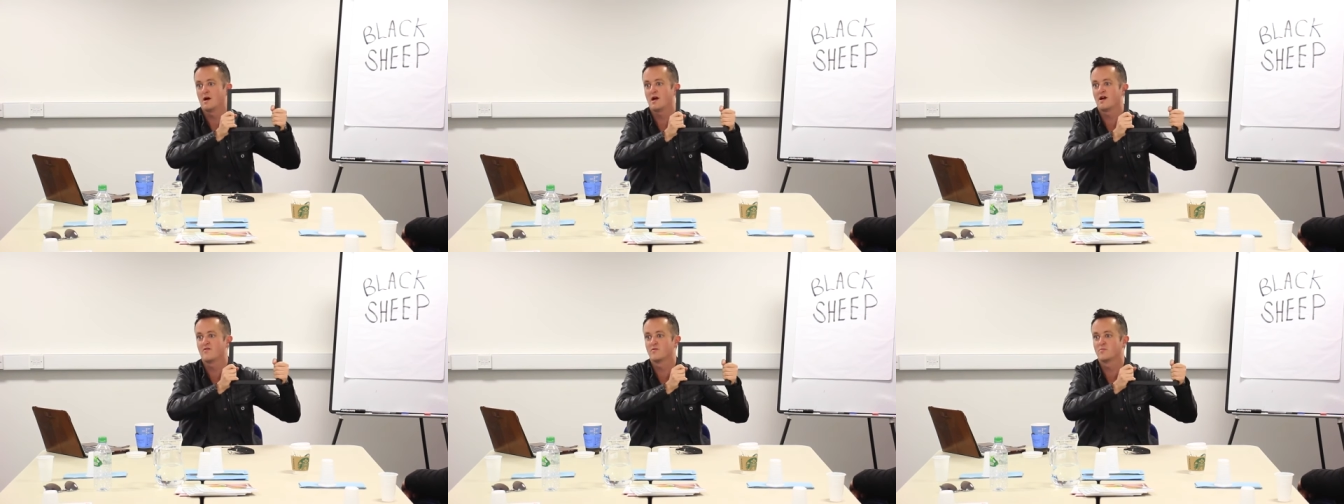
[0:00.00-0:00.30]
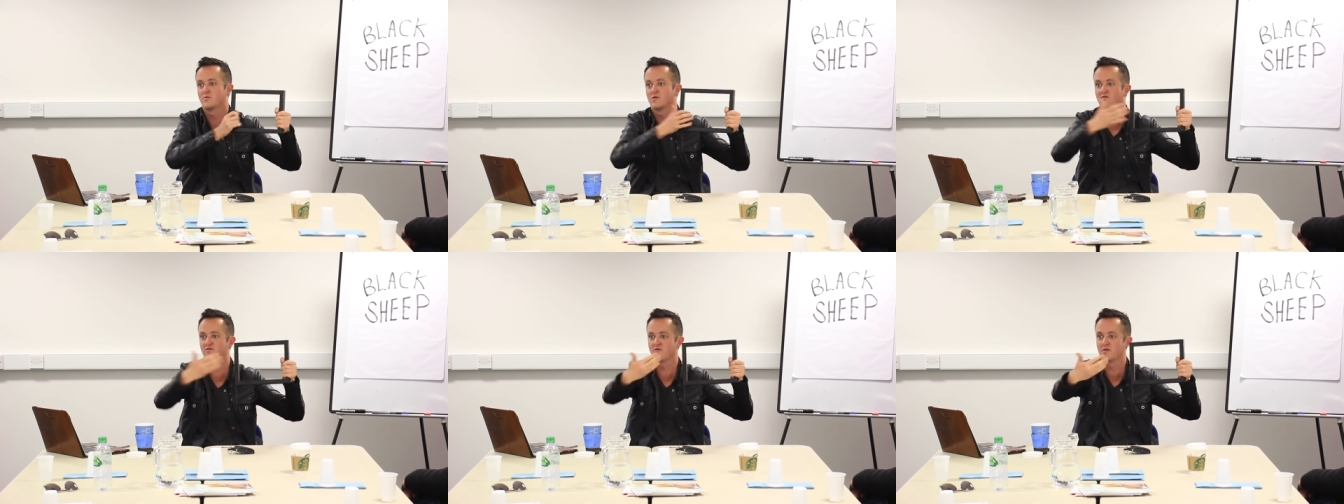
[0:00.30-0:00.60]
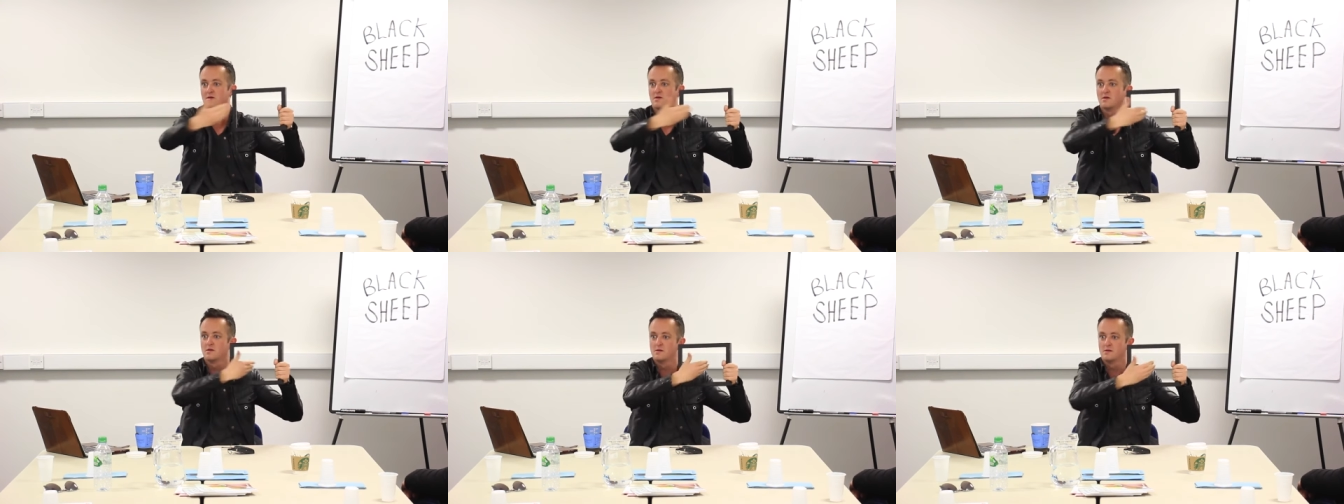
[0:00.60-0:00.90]
I have a
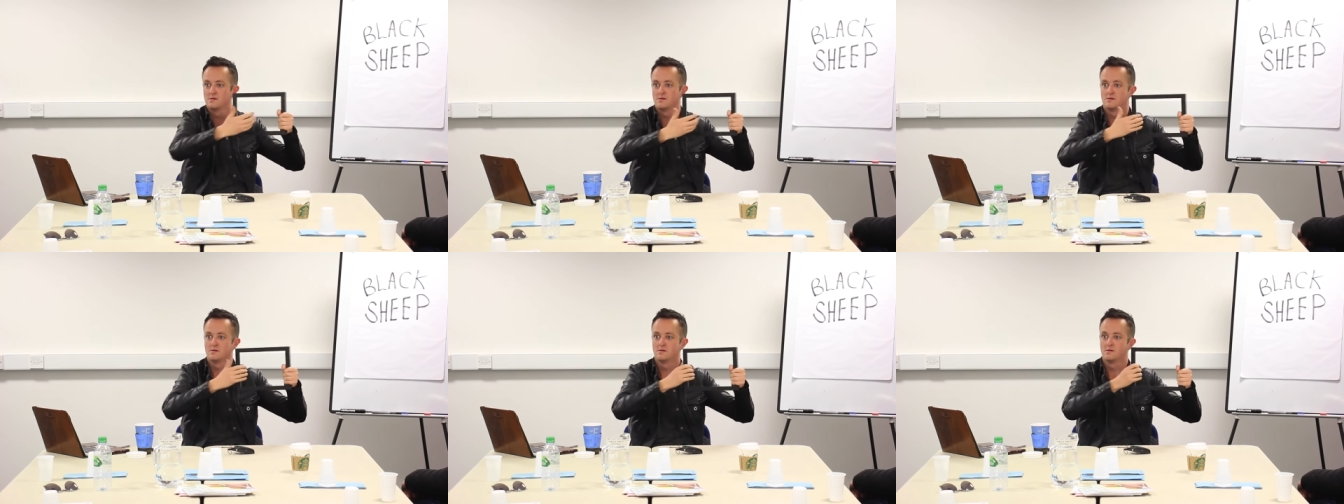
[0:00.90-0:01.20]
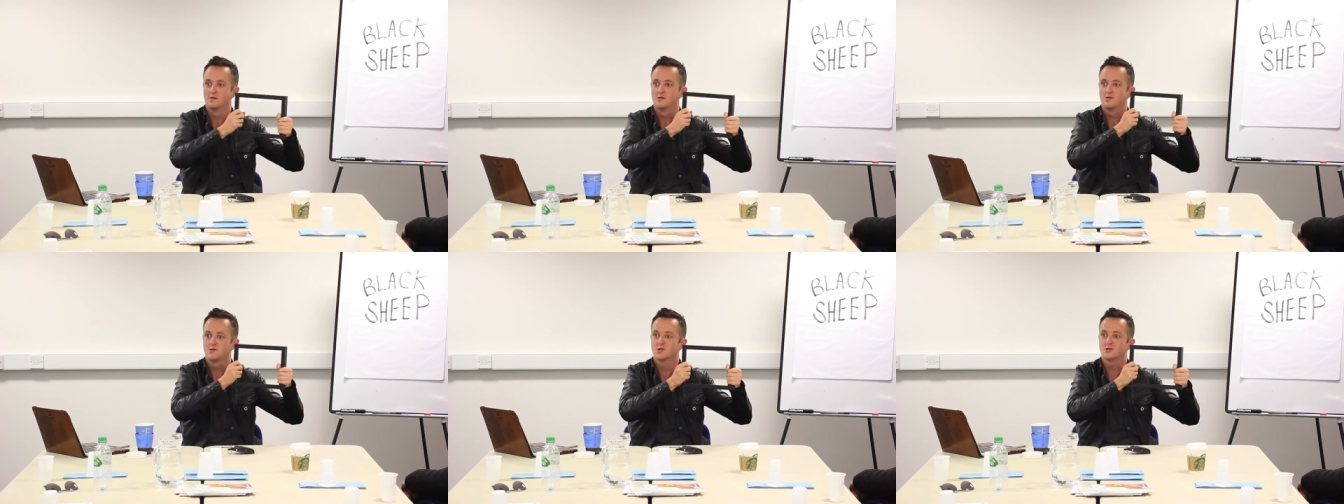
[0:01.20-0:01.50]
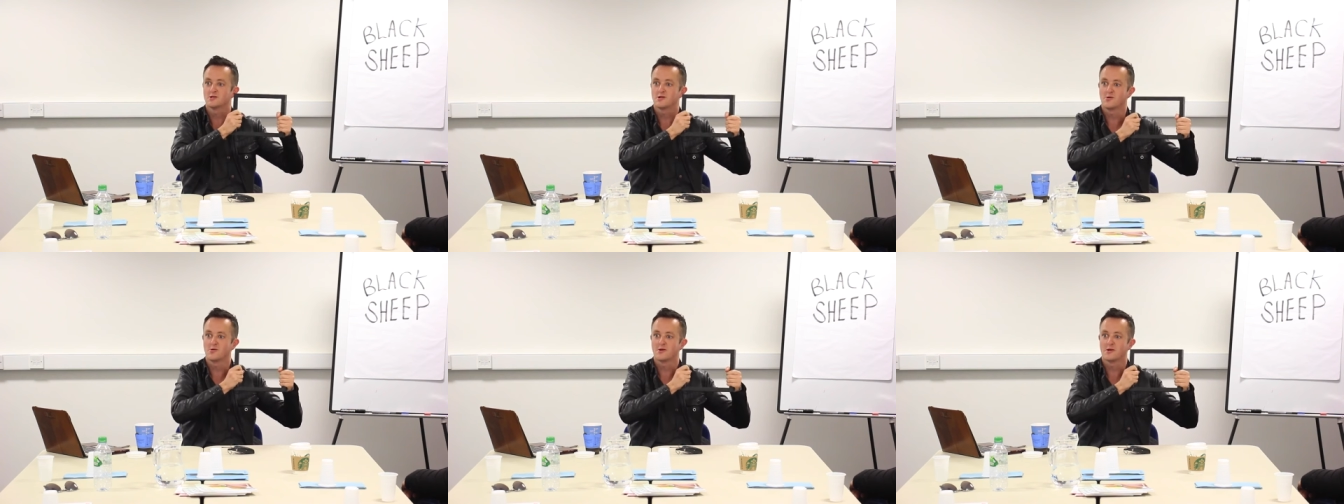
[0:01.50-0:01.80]
boyfriend.
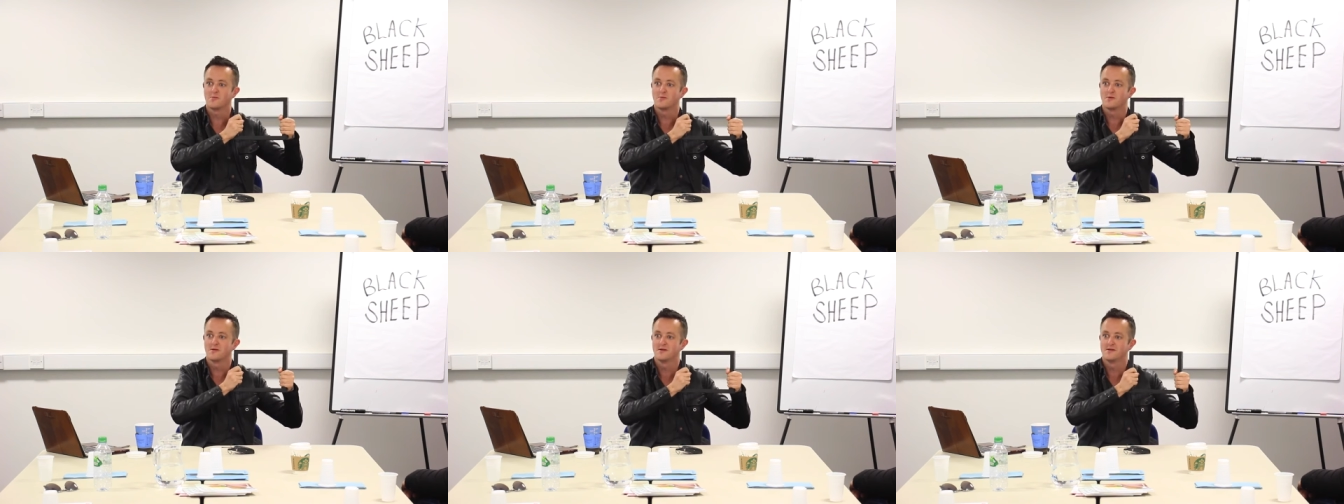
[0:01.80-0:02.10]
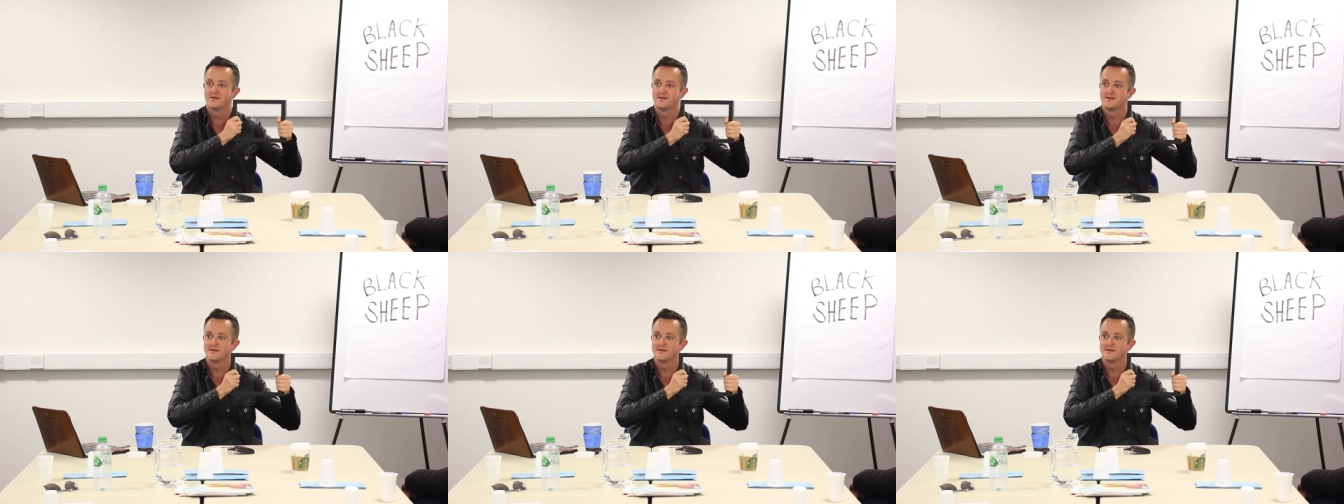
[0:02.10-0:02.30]
She's going, come Doesn't on.